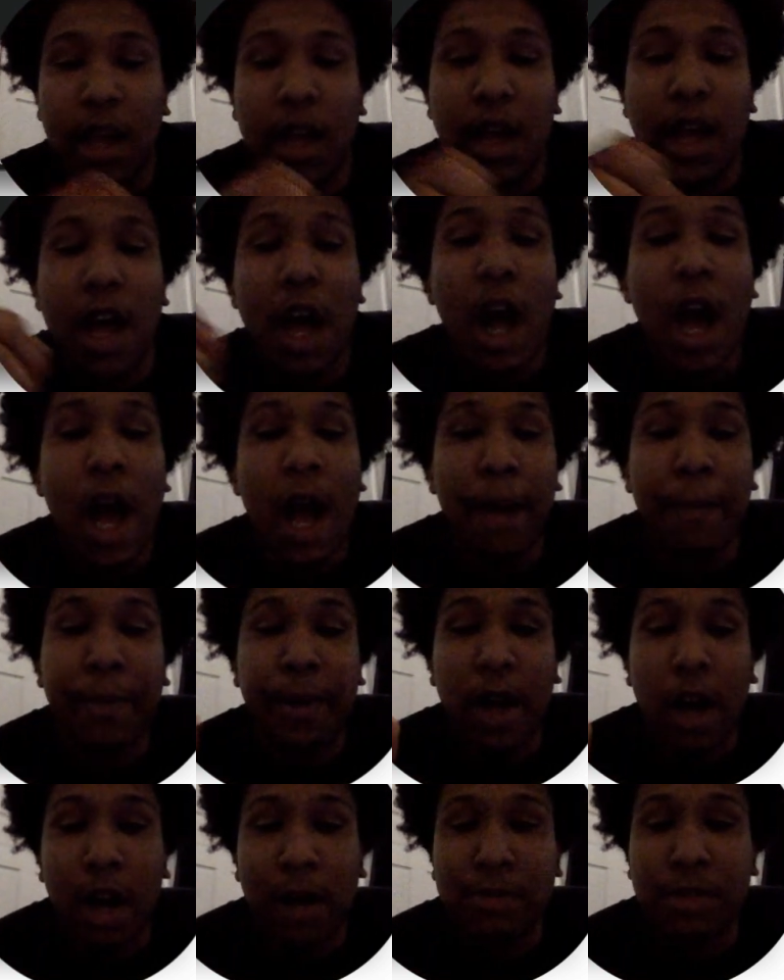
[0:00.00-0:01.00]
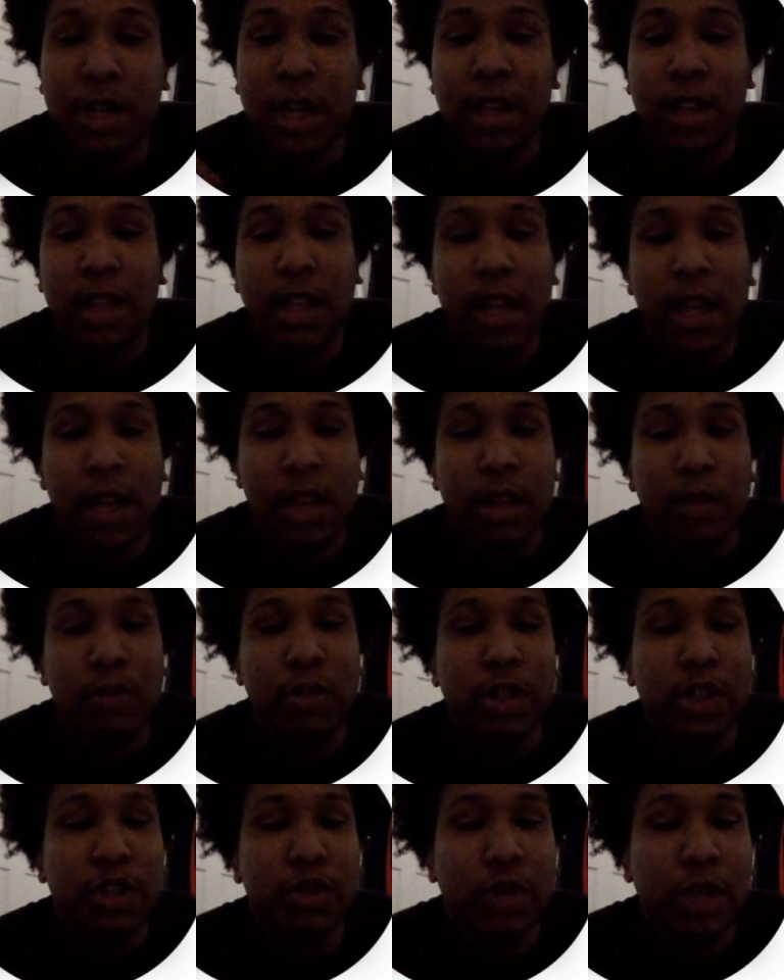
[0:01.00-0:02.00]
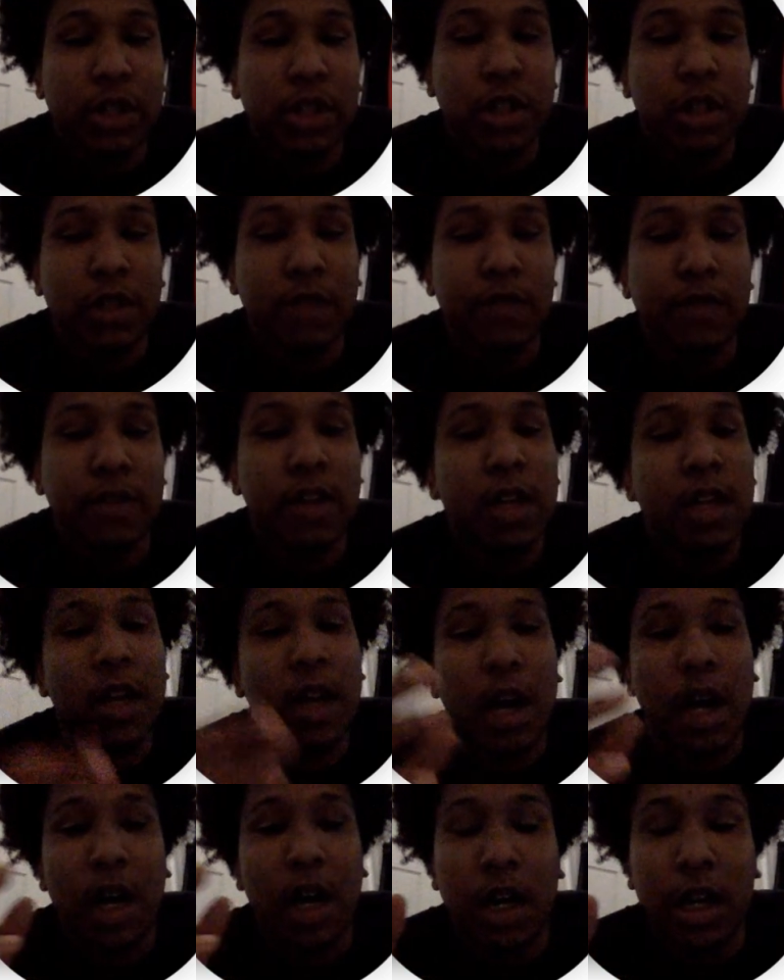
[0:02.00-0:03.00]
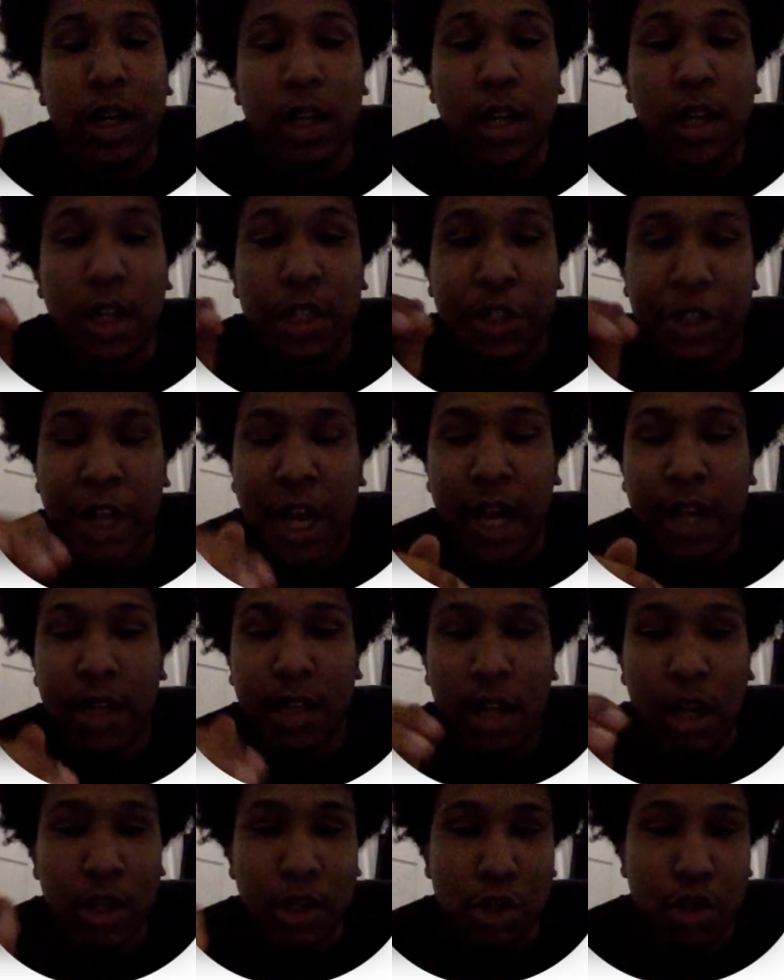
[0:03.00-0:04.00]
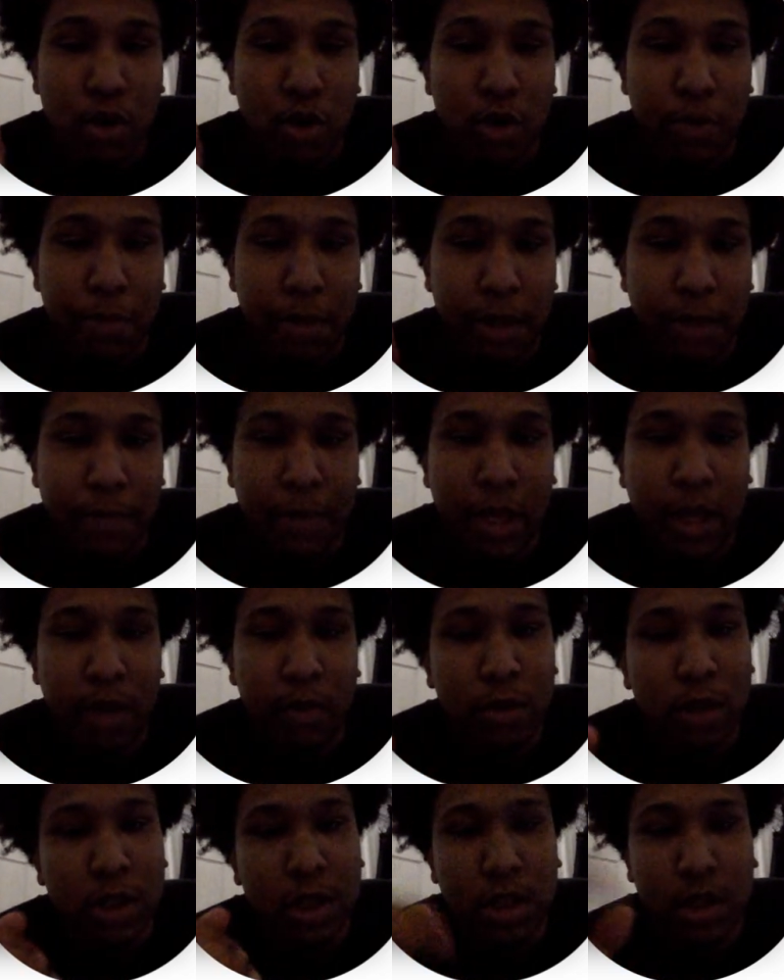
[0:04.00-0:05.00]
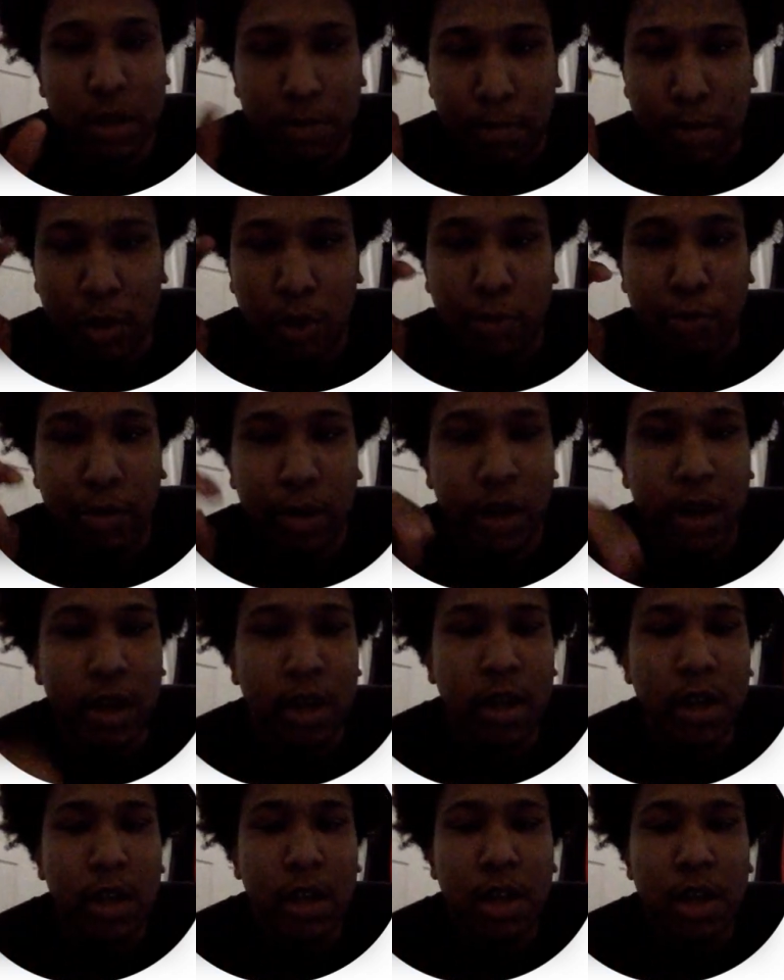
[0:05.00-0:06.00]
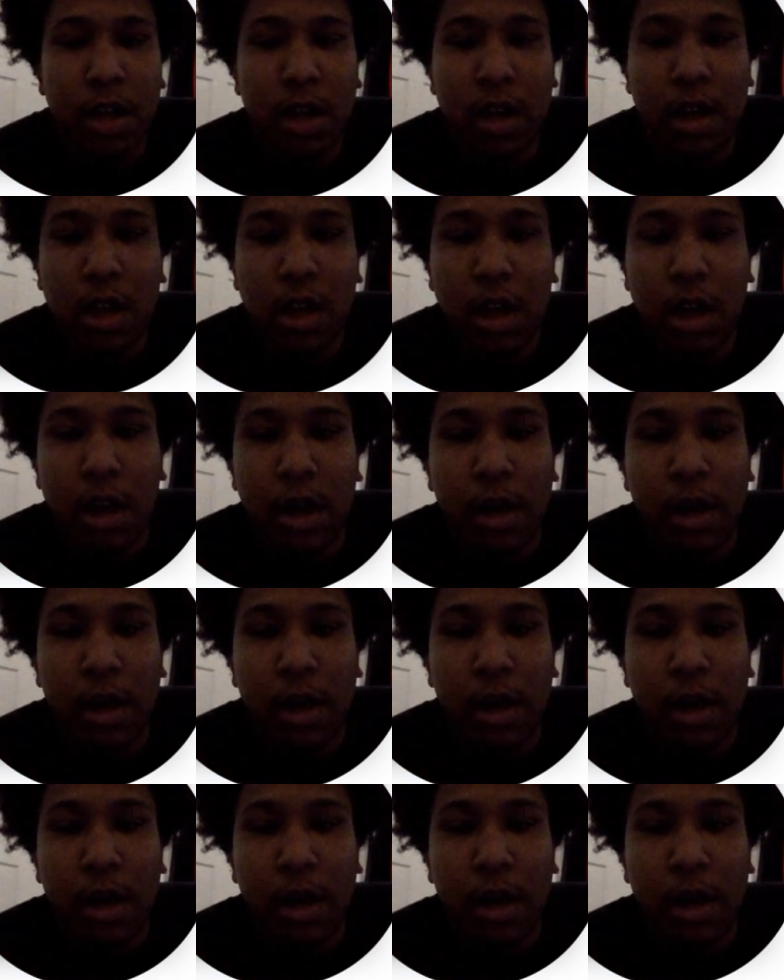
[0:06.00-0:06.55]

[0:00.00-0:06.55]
app object and the registration of a chat underscore BP, which is blueprint, um,